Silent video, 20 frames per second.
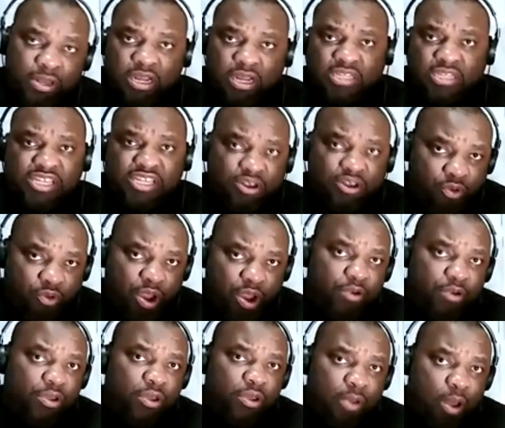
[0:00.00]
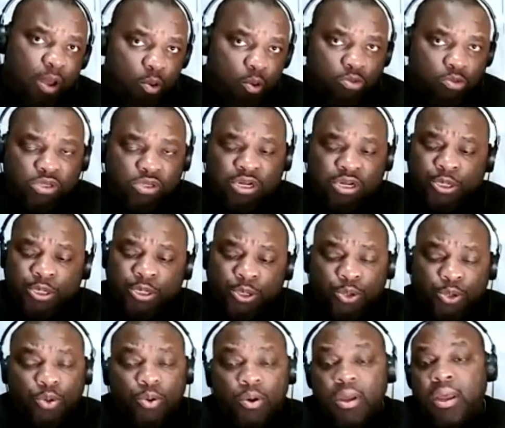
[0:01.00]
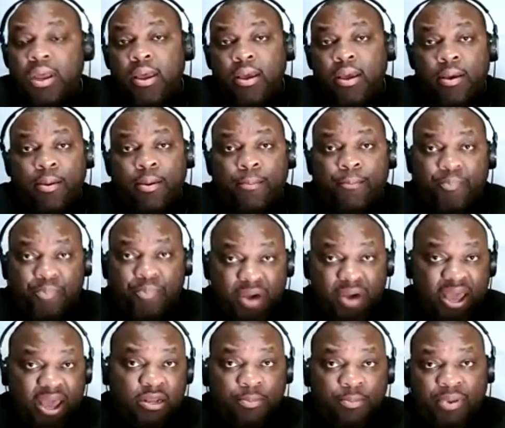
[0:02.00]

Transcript: Like she gave me the itinerary about what we was gonna do.